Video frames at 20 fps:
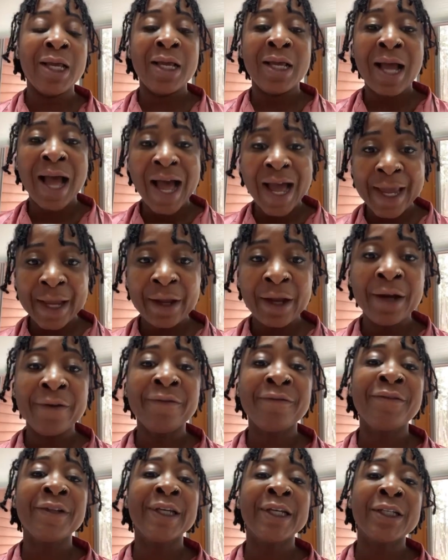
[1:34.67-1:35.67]
high
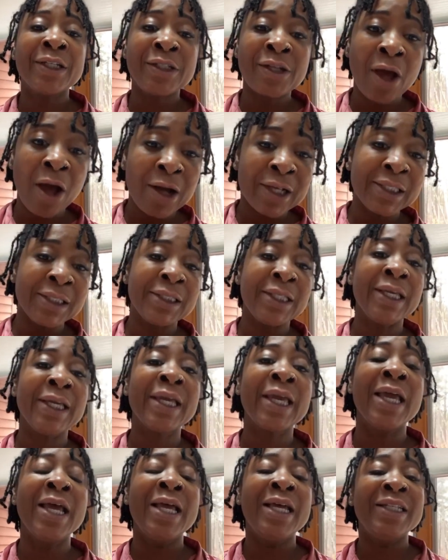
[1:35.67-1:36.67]
conflict,
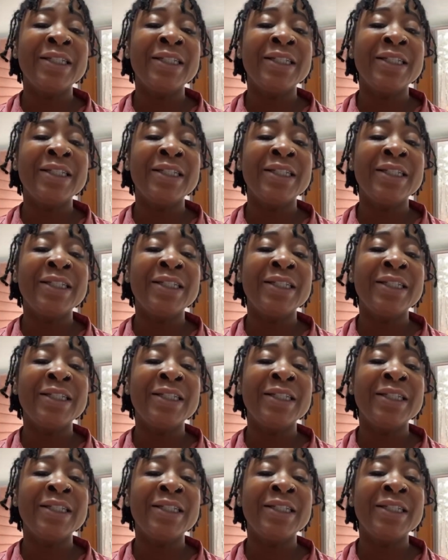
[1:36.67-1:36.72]
toxic,